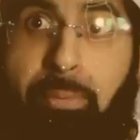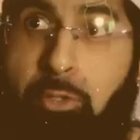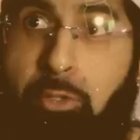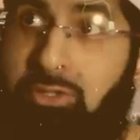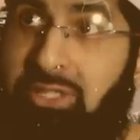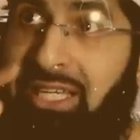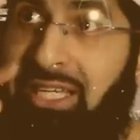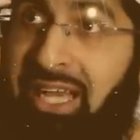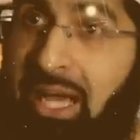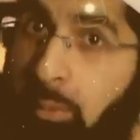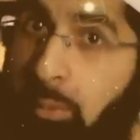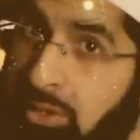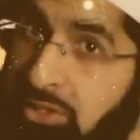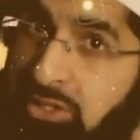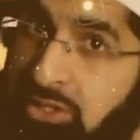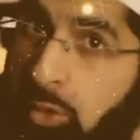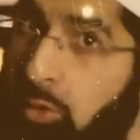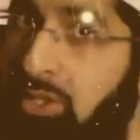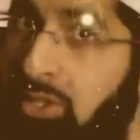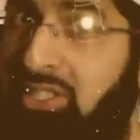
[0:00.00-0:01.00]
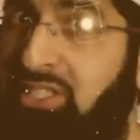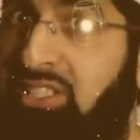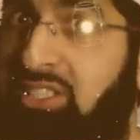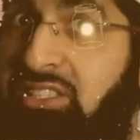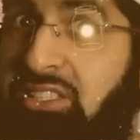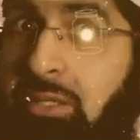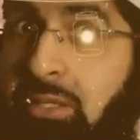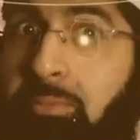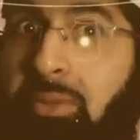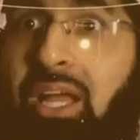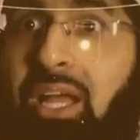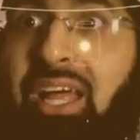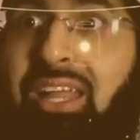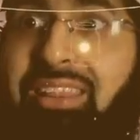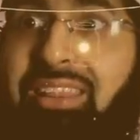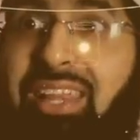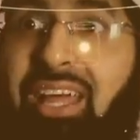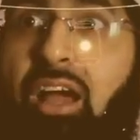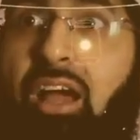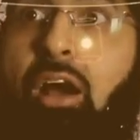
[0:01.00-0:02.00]
because in our solar system
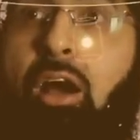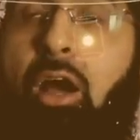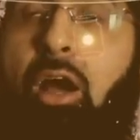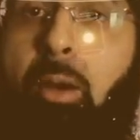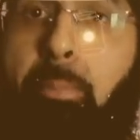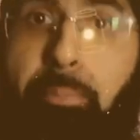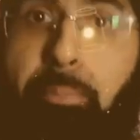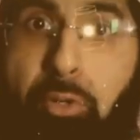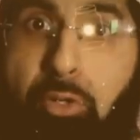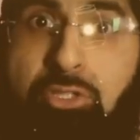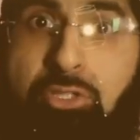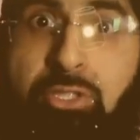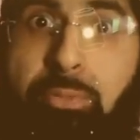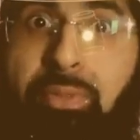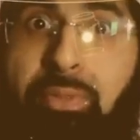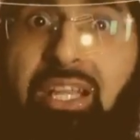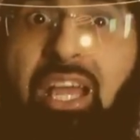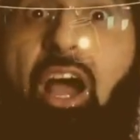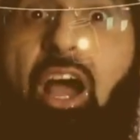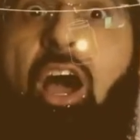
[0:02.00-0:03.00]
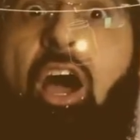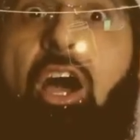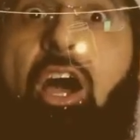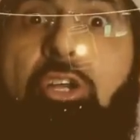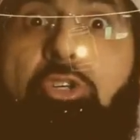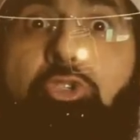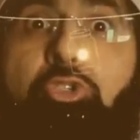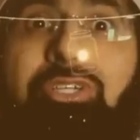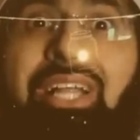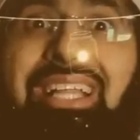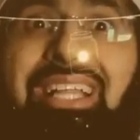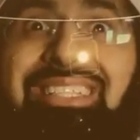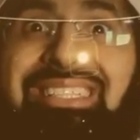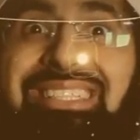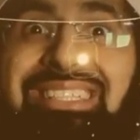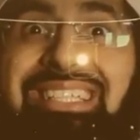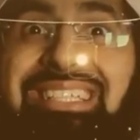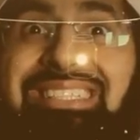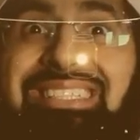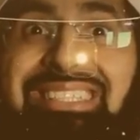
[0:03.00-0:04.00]
there are approximately
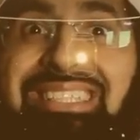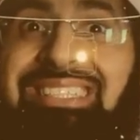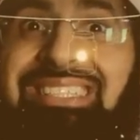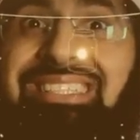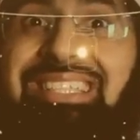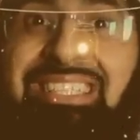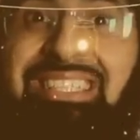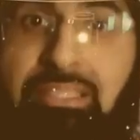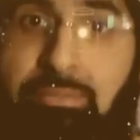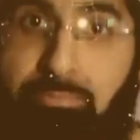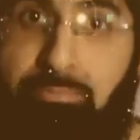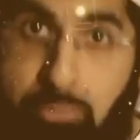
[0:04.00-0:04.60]
166